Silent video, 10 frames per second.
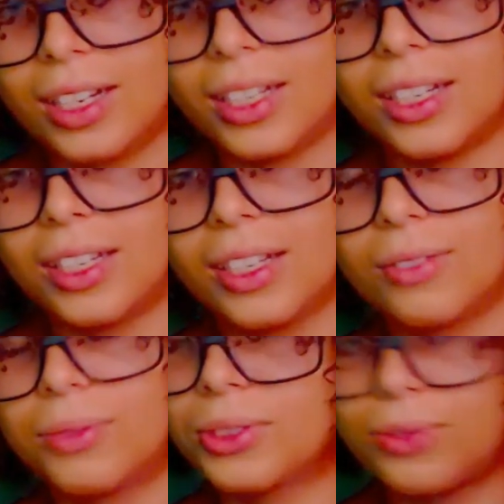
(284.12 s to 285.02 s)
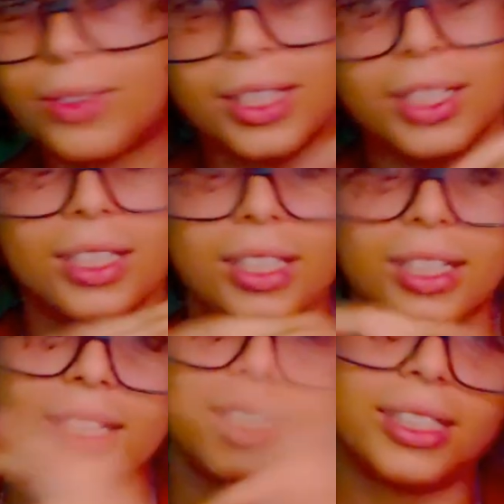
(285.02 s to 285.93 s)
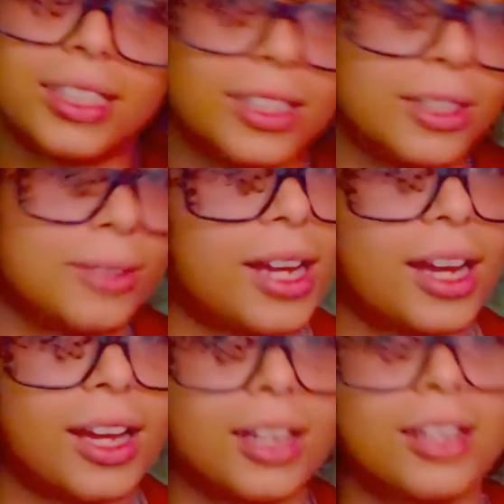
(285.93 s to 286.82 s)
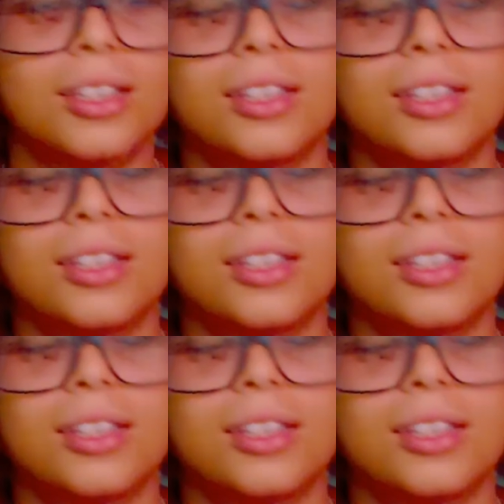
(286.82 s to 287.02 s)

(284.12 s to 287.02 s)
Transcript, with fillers: That nigga was running and he still died.